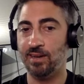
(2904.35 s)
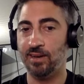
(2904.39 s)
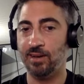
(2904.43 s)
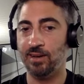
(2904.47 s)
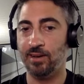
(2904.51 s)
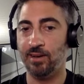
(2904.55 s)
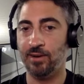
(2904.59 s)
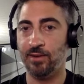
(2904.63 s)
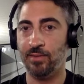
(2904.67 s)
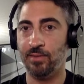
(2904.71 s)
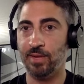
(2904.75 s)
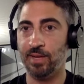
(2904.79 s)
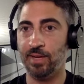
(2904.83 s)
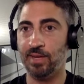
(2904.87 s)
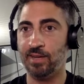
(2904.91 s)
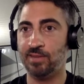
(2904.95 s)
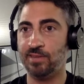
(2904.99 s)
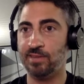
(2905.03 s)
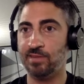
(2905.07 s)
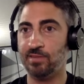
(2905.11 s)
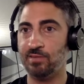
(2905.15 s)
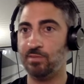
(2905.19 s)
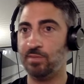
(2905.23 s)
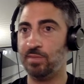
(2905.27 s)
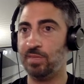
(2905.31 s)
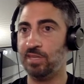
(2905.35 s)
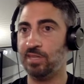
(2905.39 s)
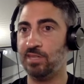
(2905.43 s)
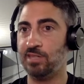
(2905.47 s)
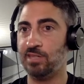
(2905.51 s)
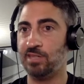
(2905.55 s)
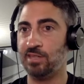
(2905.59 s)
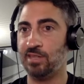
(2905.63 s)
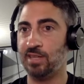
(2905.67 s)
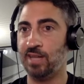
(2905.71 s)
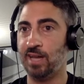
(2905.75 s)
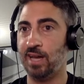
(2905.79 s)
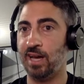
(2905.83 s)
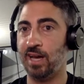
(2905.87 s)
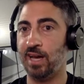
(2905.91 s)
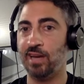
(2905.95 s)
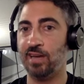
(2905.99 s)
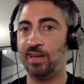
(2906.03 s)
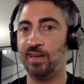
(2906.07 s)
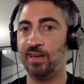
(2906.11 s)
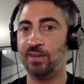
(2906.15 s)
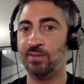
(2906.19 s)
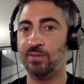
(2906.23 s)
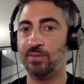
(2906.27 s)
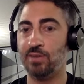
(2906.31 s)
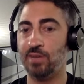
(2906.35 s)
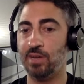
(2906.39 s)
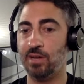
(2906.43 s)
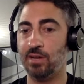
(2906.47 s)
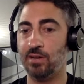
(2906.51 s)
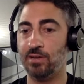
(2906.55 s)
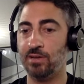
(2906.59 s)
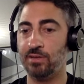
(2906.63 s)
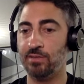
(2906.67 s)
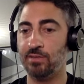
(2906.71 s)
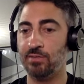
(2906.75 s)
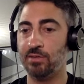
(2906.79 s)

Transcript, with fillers: I guess it would be July 12th.